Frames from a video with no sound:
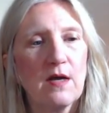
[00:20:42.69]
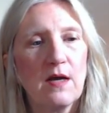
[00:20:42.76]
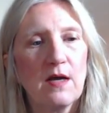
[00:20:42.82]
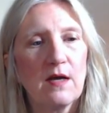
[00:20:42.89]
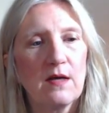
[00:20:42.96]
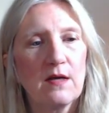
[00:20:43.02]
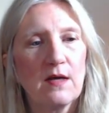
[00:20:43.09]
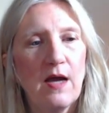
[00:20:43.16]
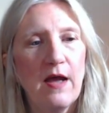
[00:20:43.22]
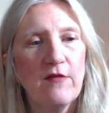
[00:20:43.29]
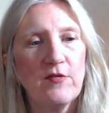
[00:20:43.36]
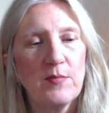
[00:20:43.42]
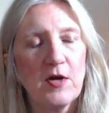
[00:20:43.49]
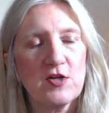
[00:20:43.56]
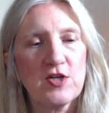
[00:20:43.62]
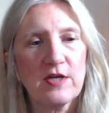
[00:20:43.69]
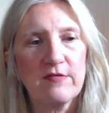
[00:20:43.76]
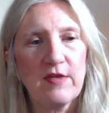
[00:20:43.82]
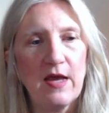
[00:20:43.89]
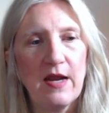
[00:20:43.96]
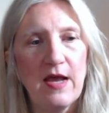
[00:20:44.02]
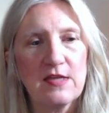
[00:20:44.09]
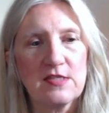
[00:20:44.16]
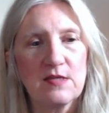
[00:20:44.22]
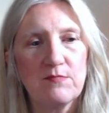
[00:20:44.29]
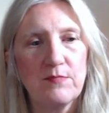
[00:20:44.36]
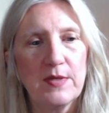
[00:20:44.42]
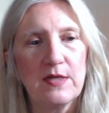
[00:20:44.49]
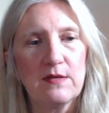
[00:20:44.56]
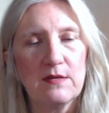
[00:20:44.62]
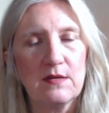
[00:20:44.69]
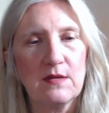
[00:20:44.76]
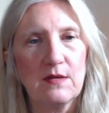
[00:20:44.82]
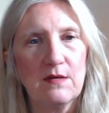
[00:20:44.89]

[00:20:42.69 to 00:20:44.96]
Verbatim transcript: Uh, I have a project that hasn't been